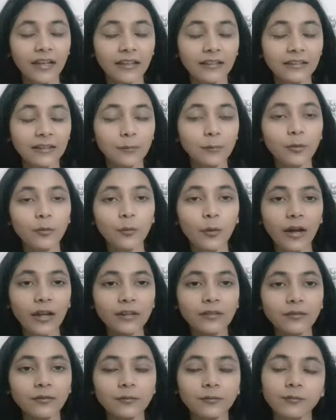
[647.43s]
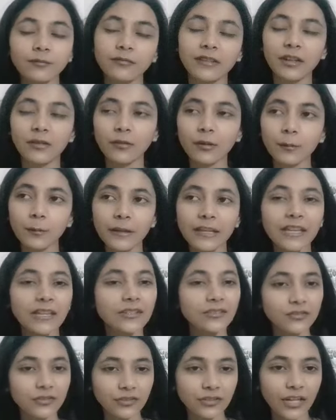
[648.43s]
number 1, there will be
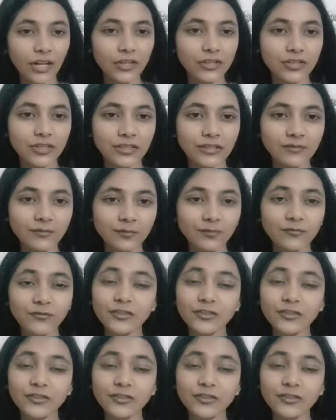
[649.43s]
introduction.